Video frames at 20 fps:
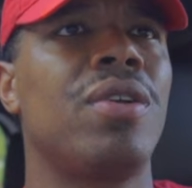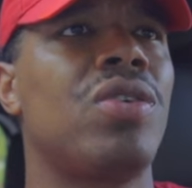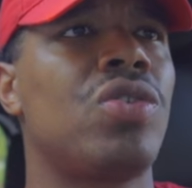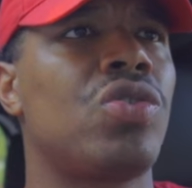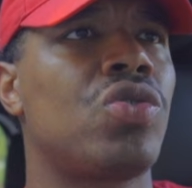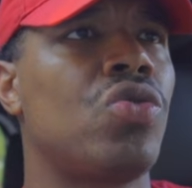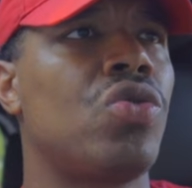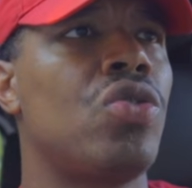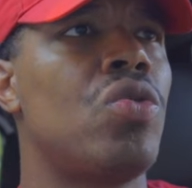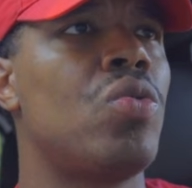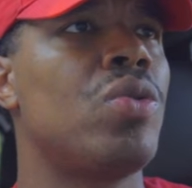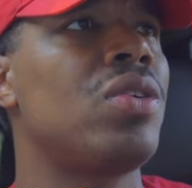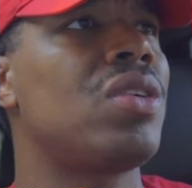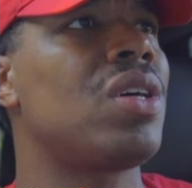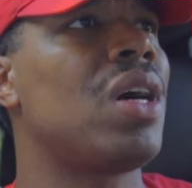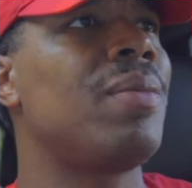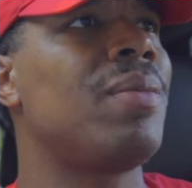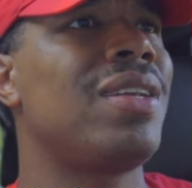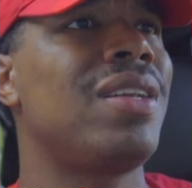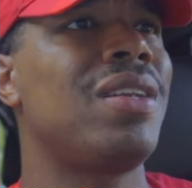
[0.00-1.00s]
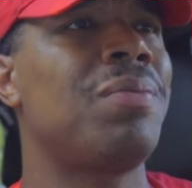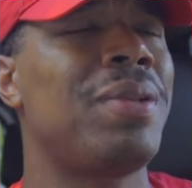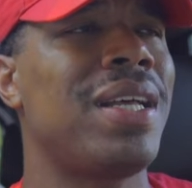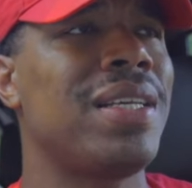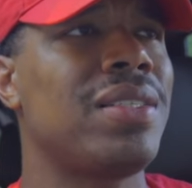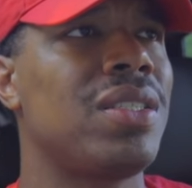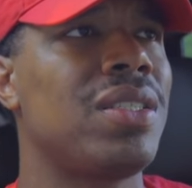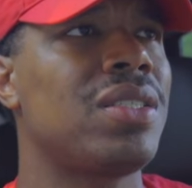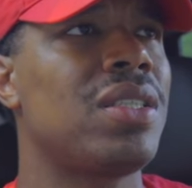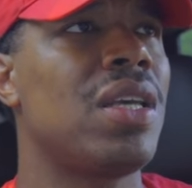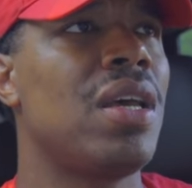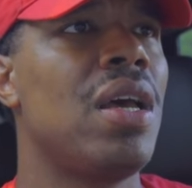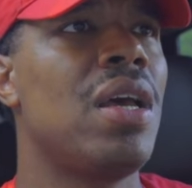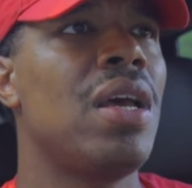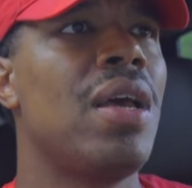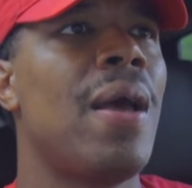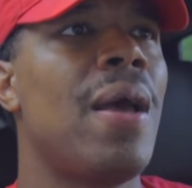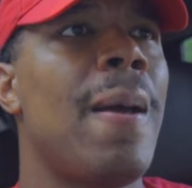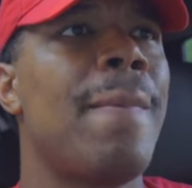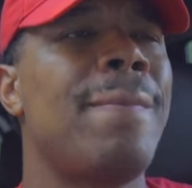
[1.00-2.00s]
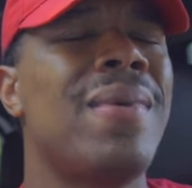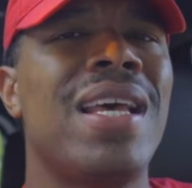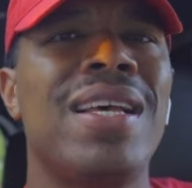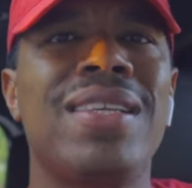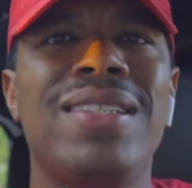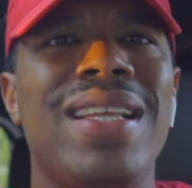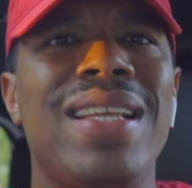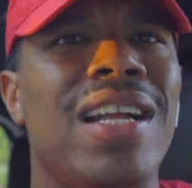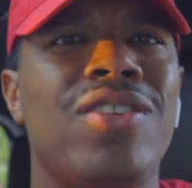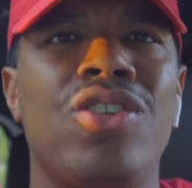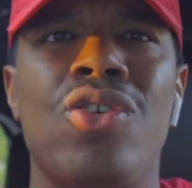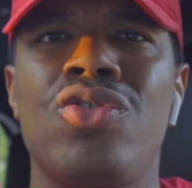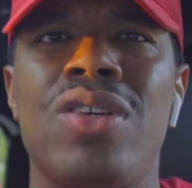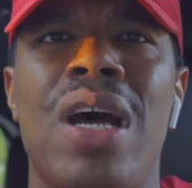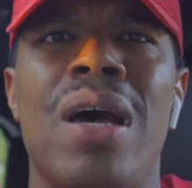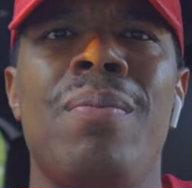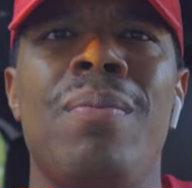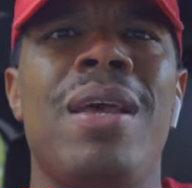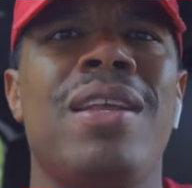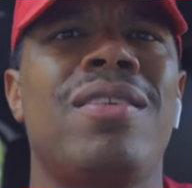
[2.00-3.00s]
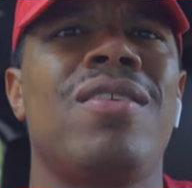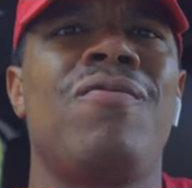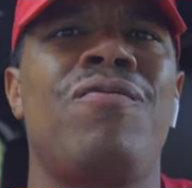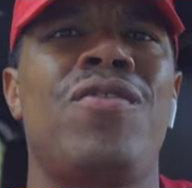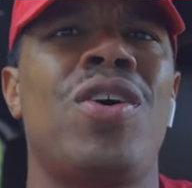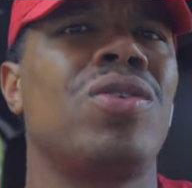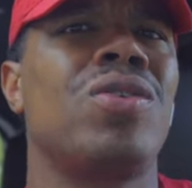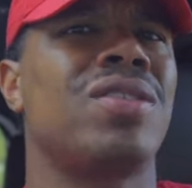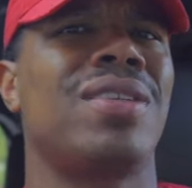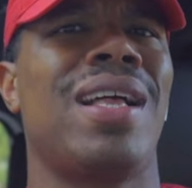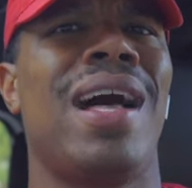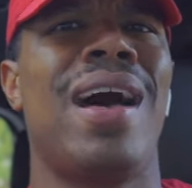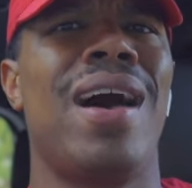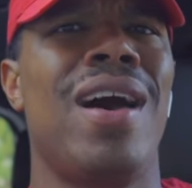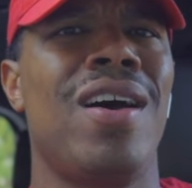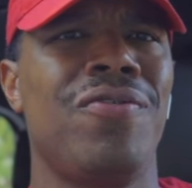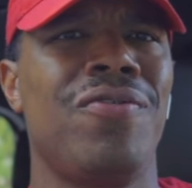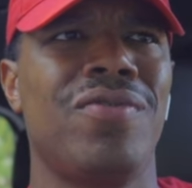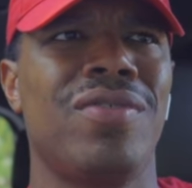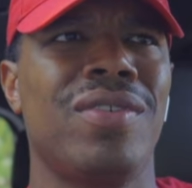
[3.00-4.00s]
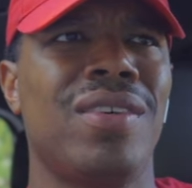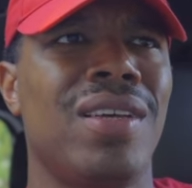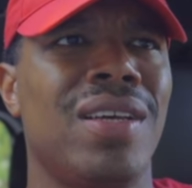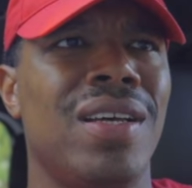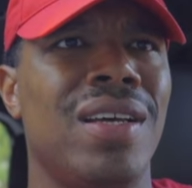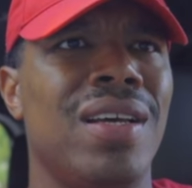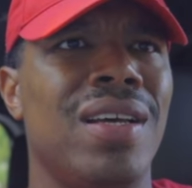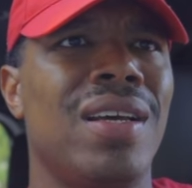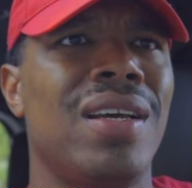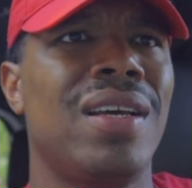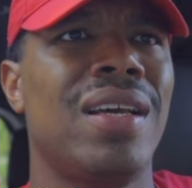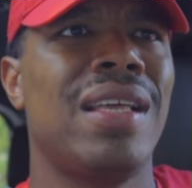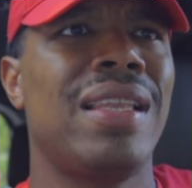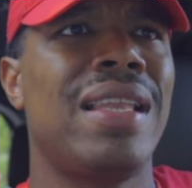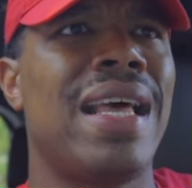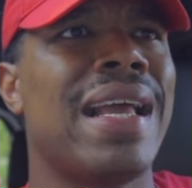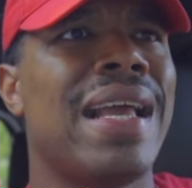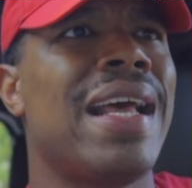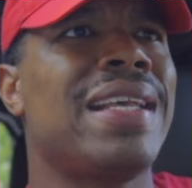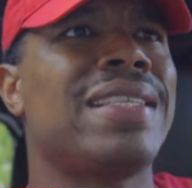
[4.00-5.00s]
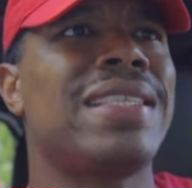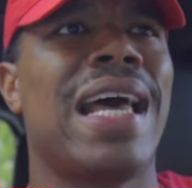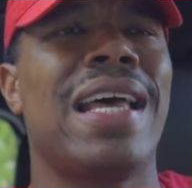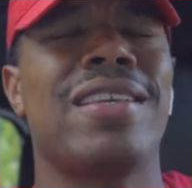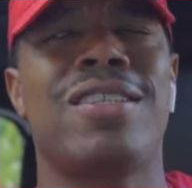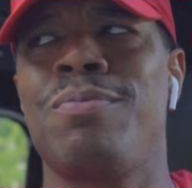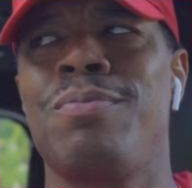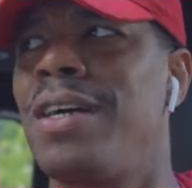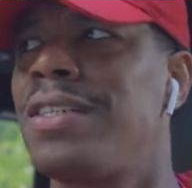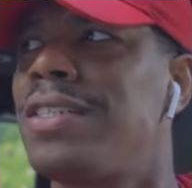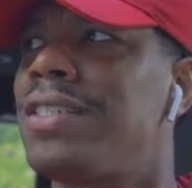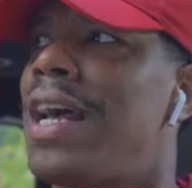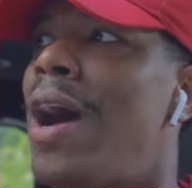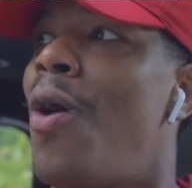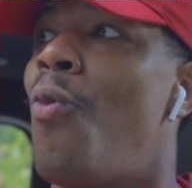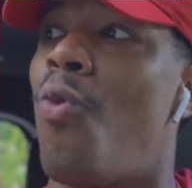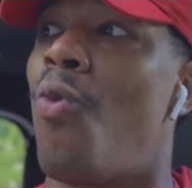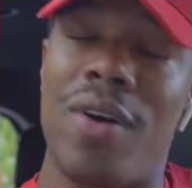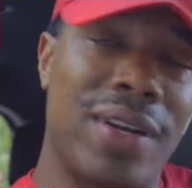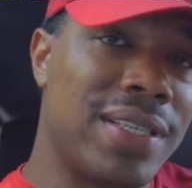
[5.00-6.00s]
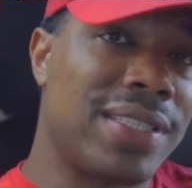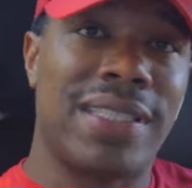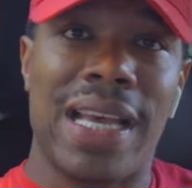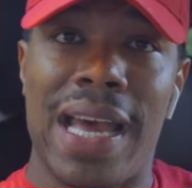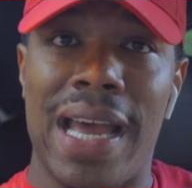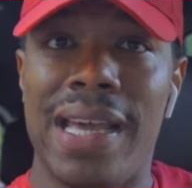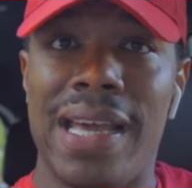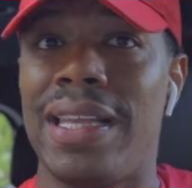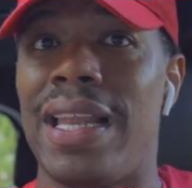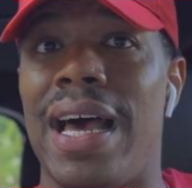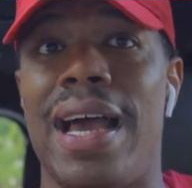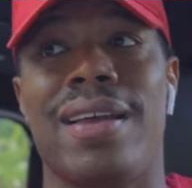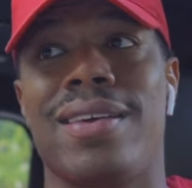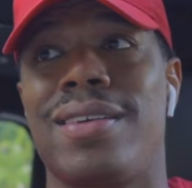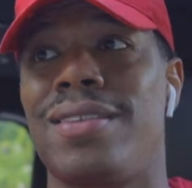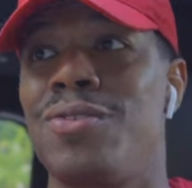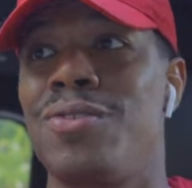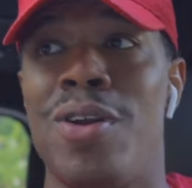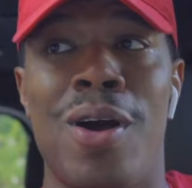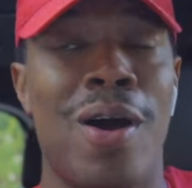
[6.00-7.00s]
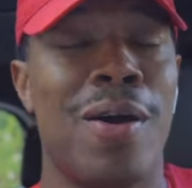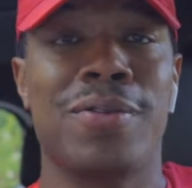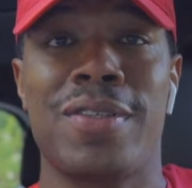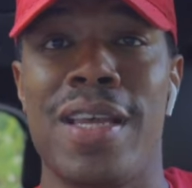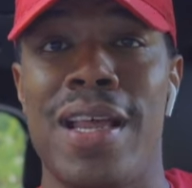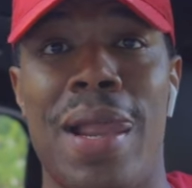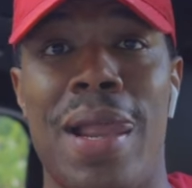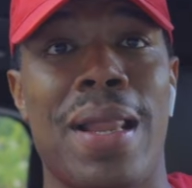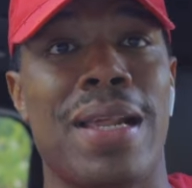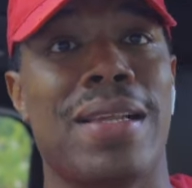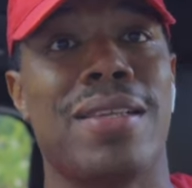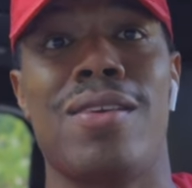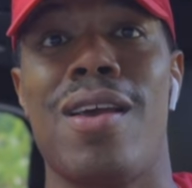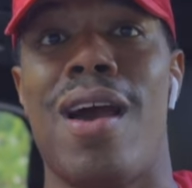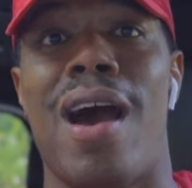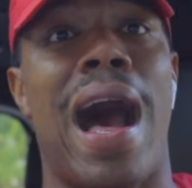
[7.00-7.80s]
into school, when you're coming into places, it's not your job to make them folks laugh like as, as much as I want to say, like, you know what I'm saying?